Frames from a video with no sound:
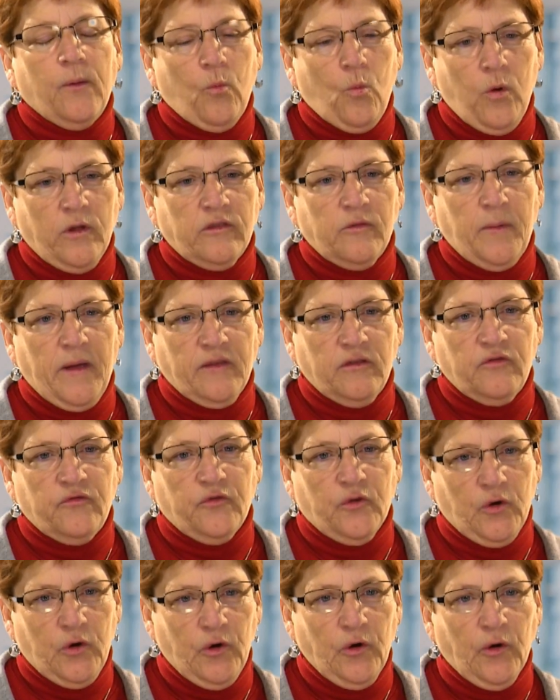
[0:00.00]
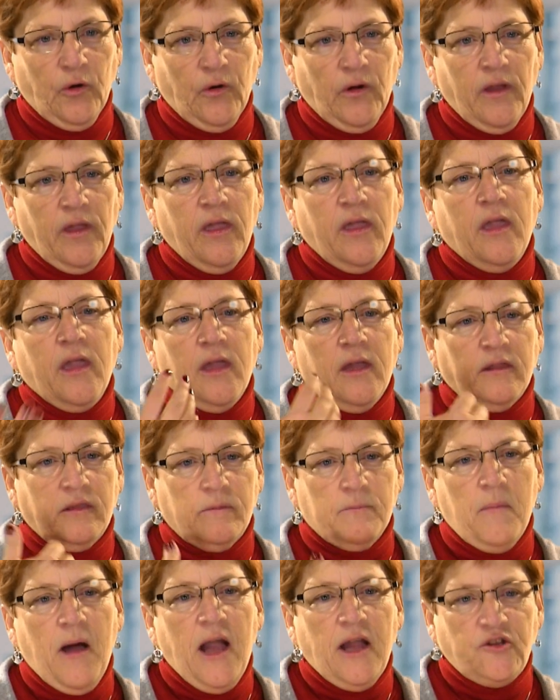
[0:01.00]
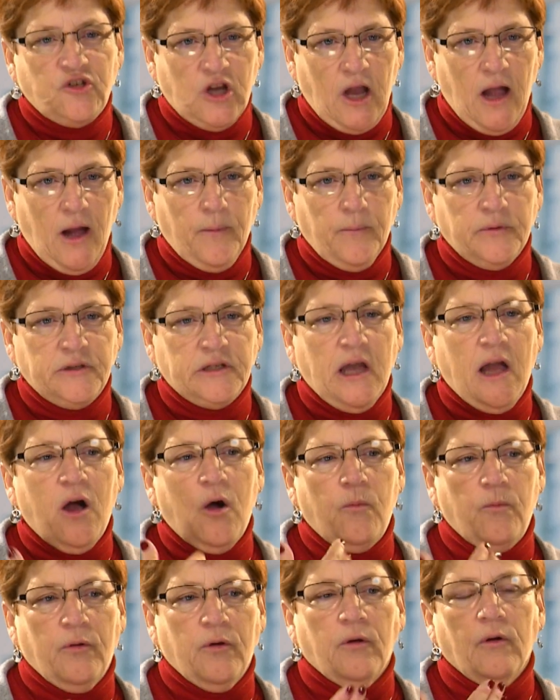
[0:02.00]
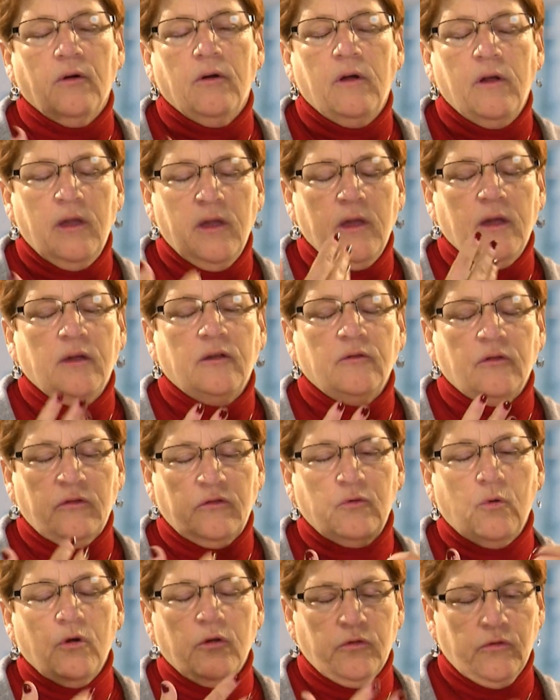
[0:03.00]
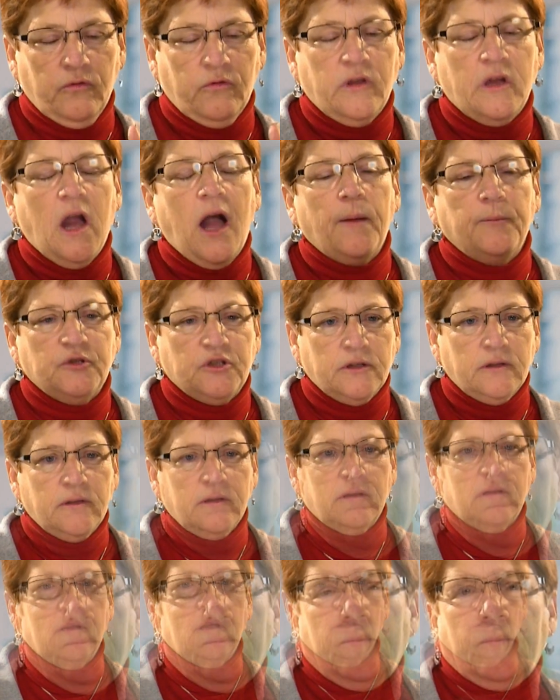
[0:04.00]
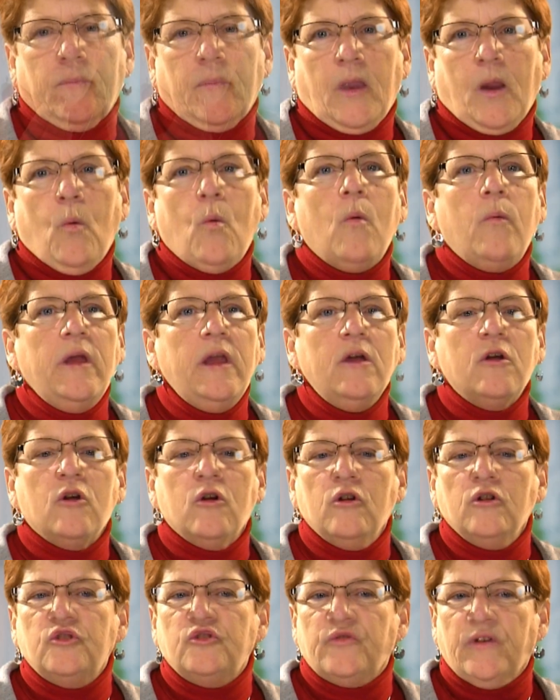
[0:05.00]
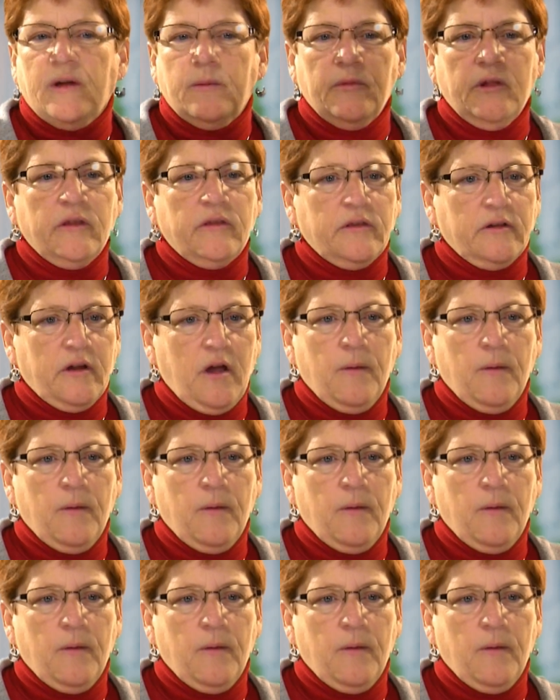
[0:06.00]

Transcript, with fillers: what's best for her. It's my job to help her sort through the options. Well, we encourage families to